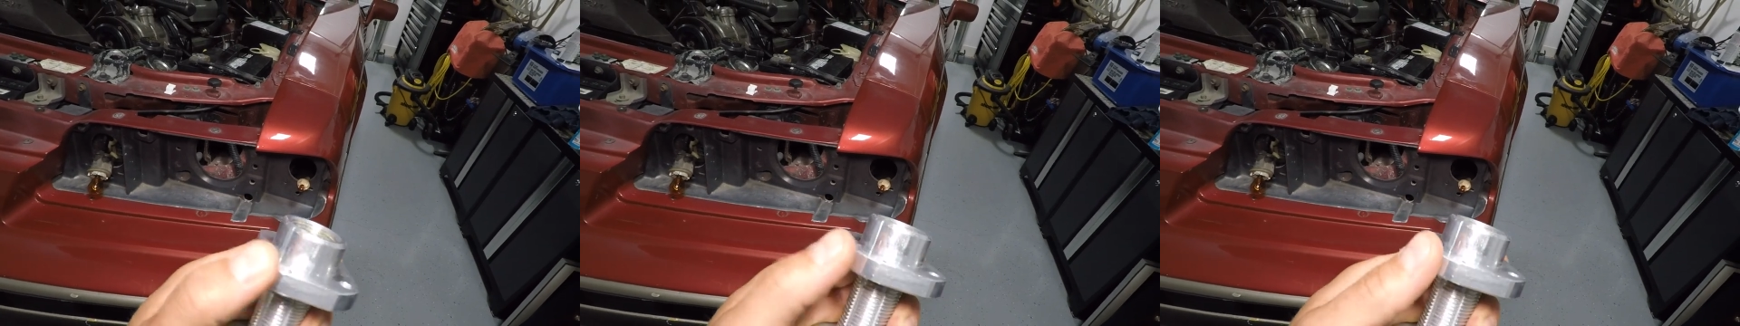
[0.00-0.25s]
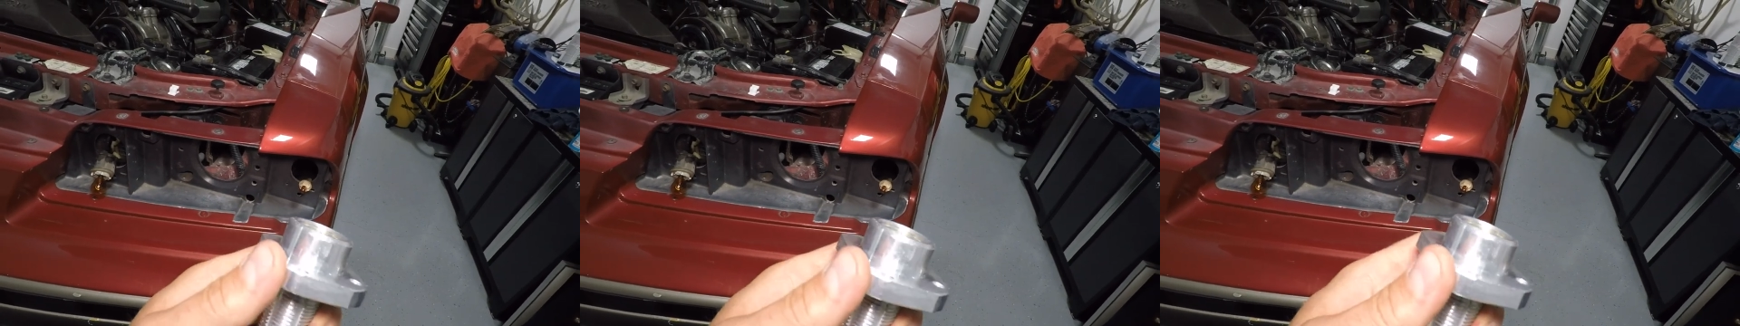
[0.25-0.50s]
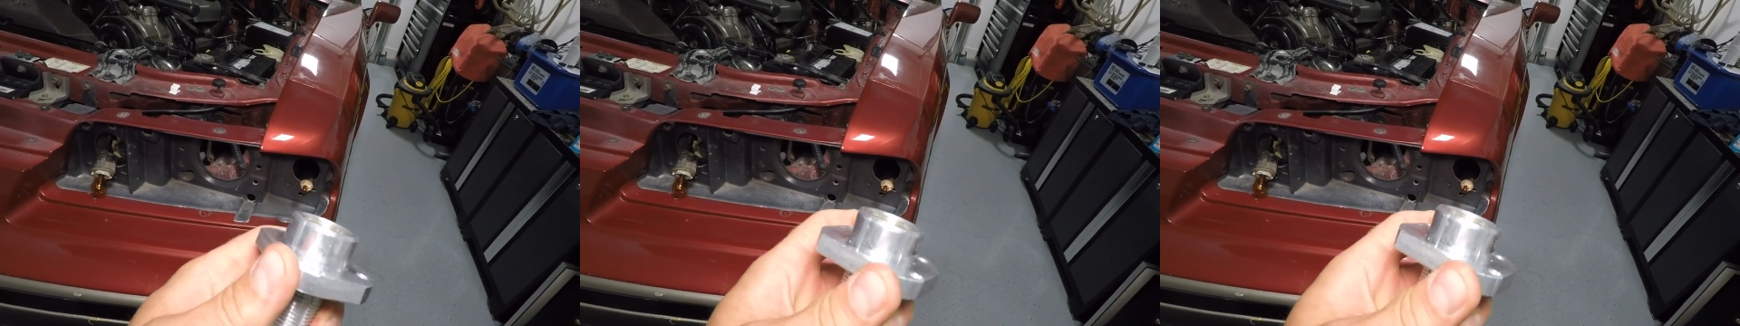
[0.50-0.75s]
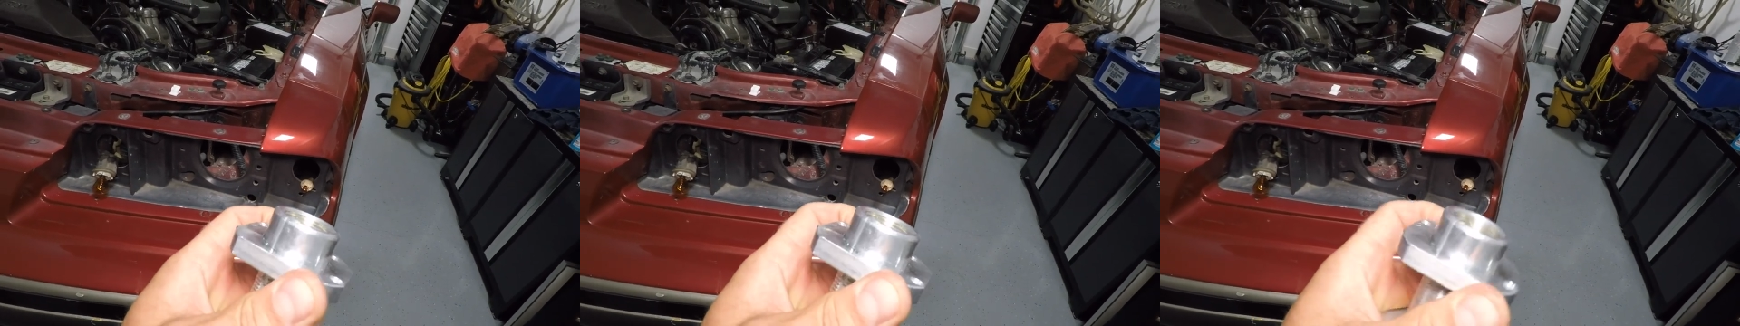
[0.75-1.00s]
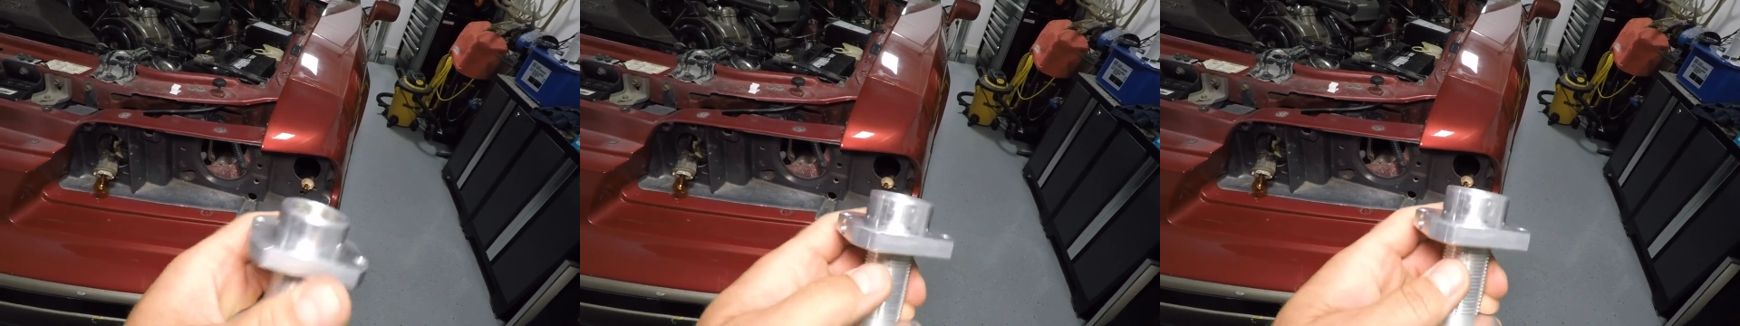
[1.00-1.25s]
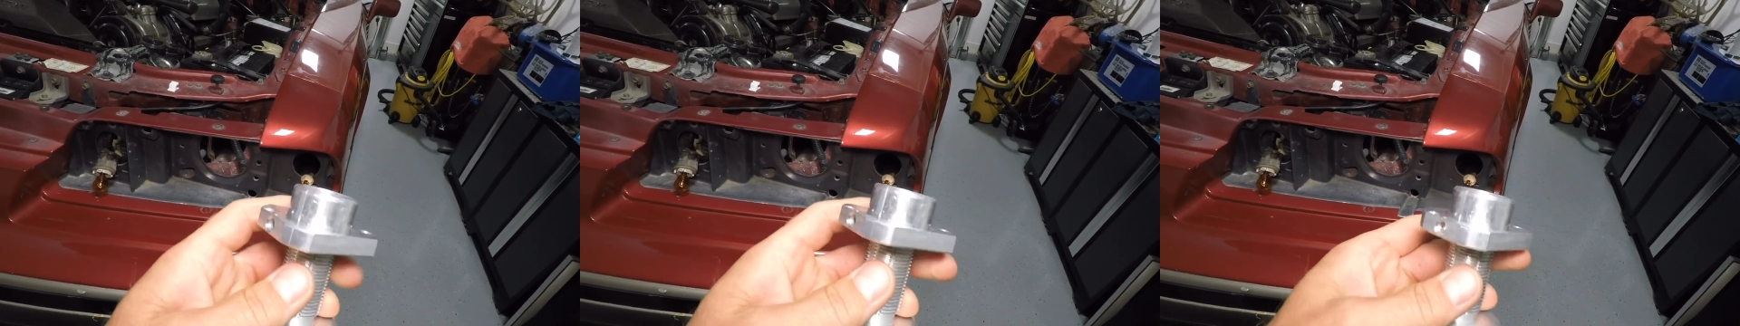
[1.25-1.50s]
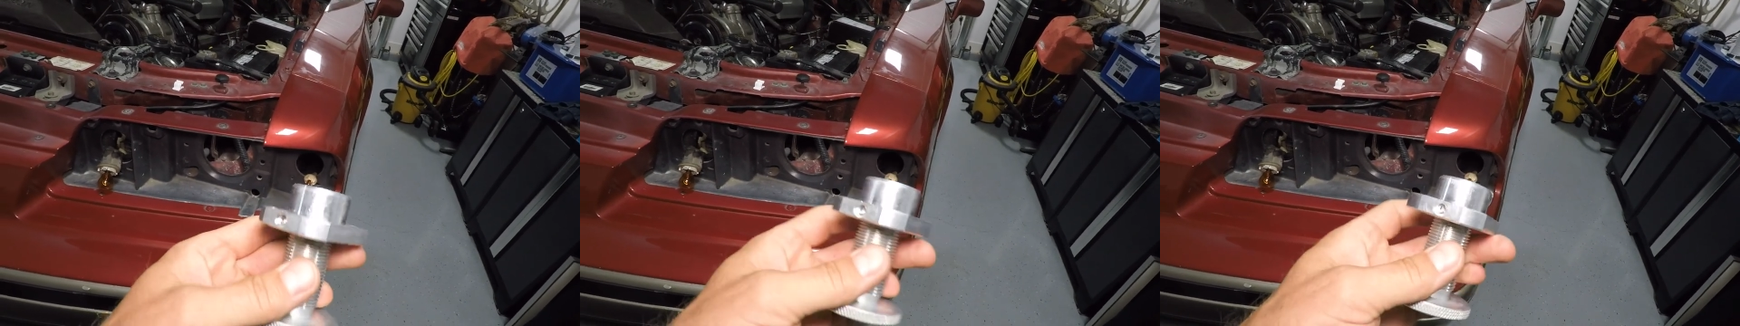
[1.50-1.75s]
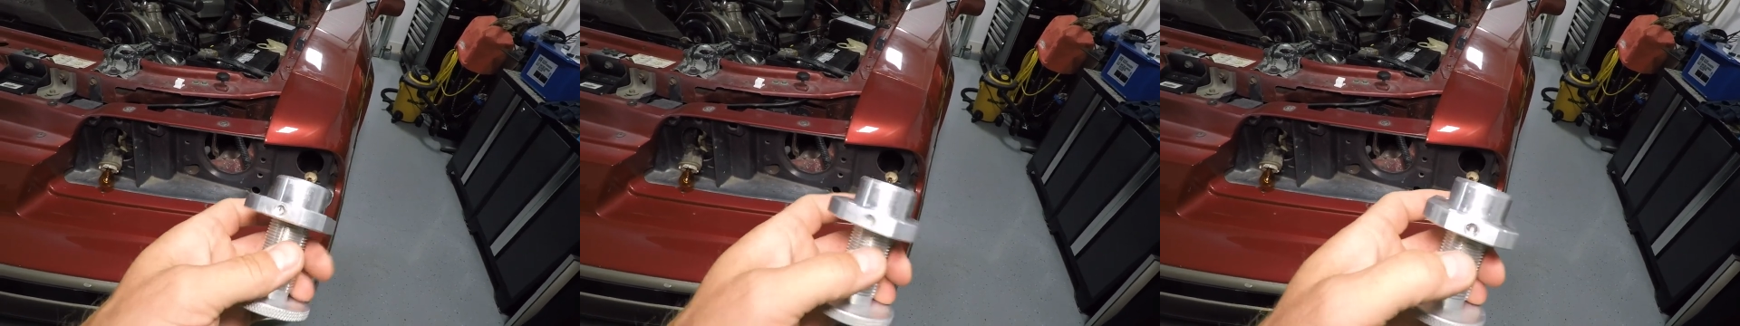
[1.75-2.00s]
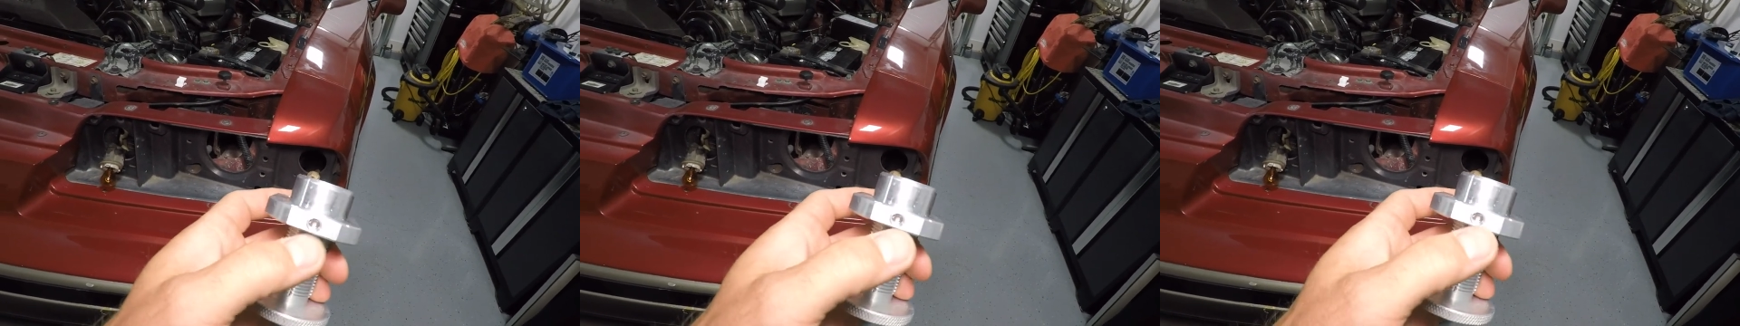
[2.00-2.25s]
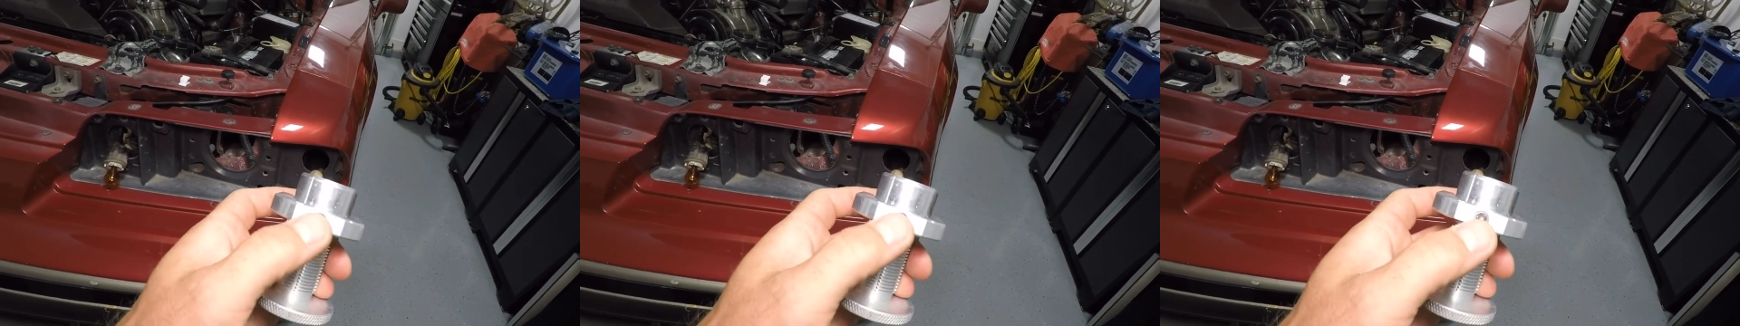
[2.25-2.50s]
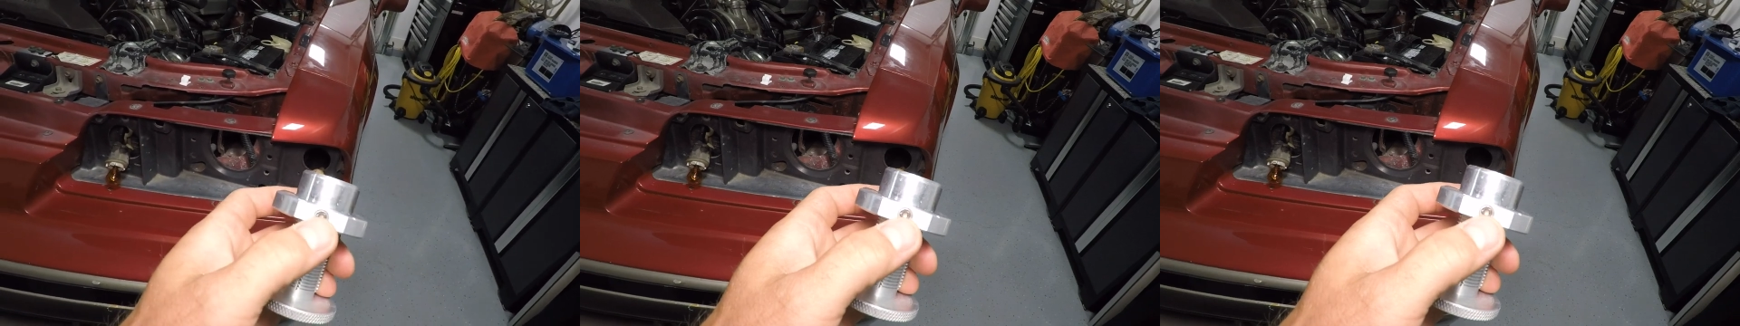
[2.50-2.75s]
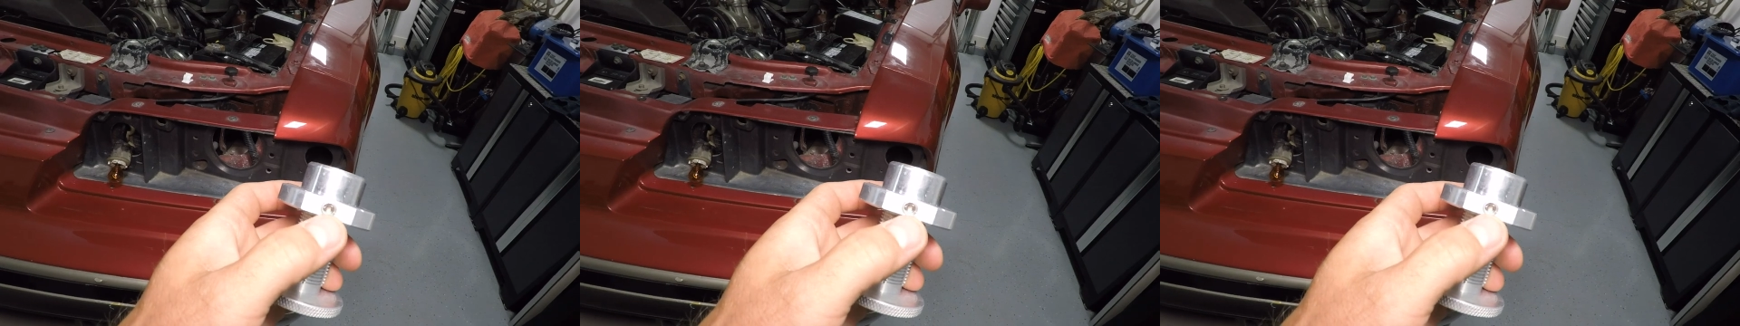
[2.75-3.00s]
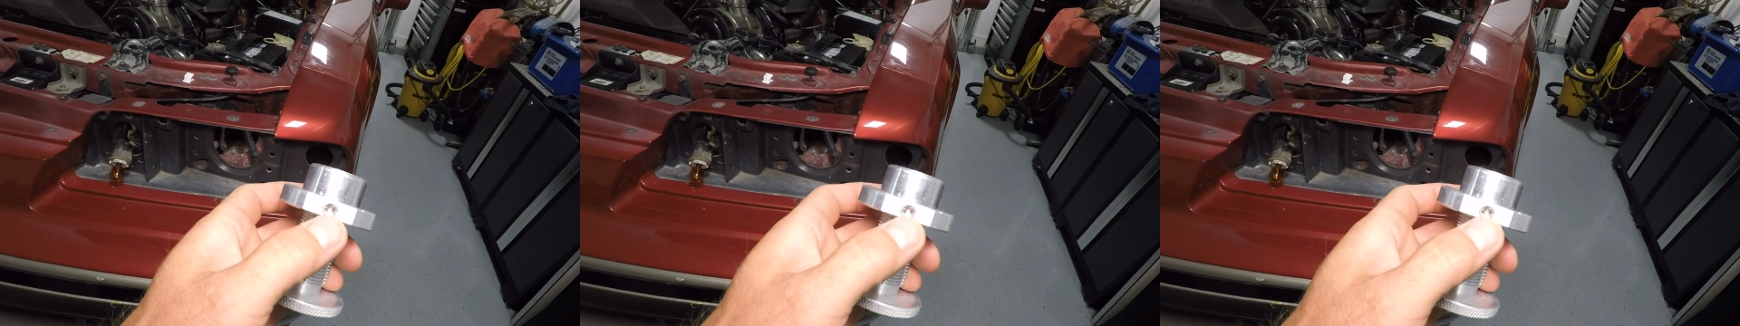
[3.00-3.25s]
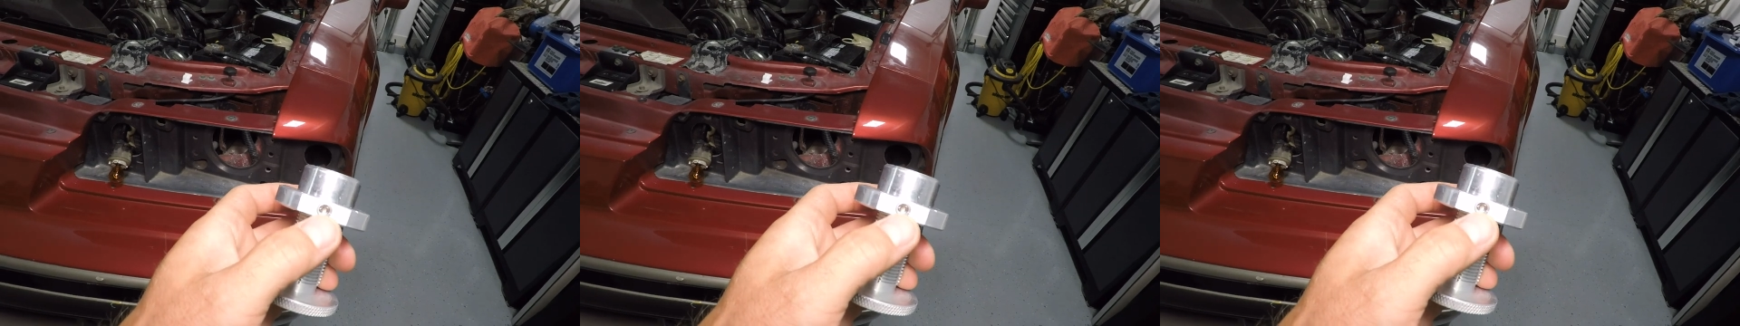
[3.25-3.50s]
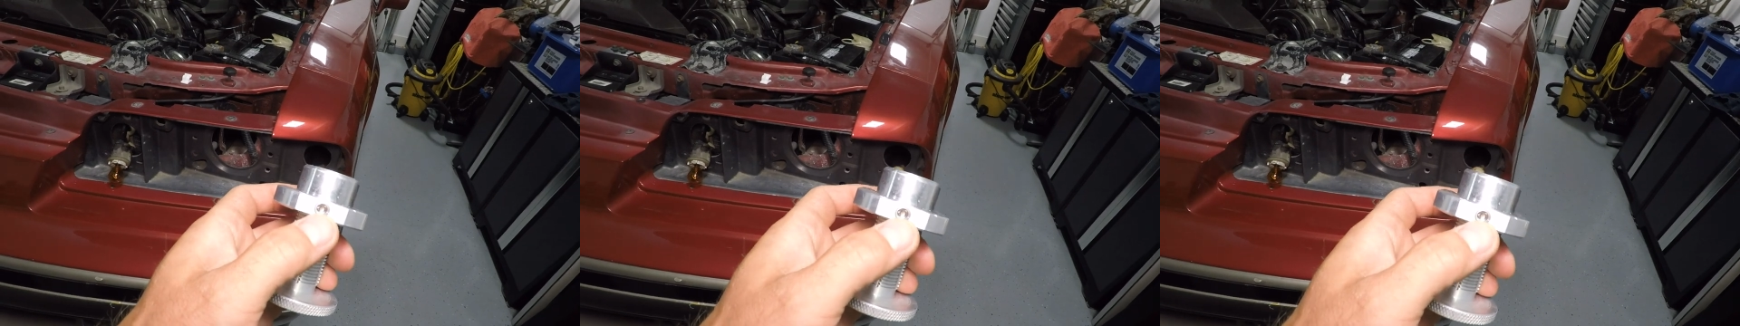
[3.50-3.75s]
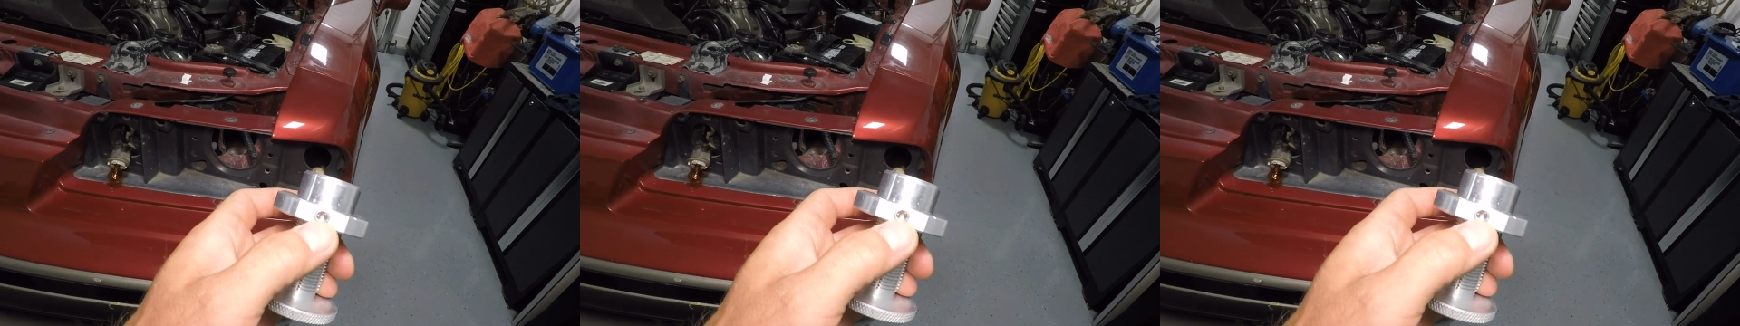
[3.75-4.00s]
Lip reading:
No face is visible, so there are no lips to read.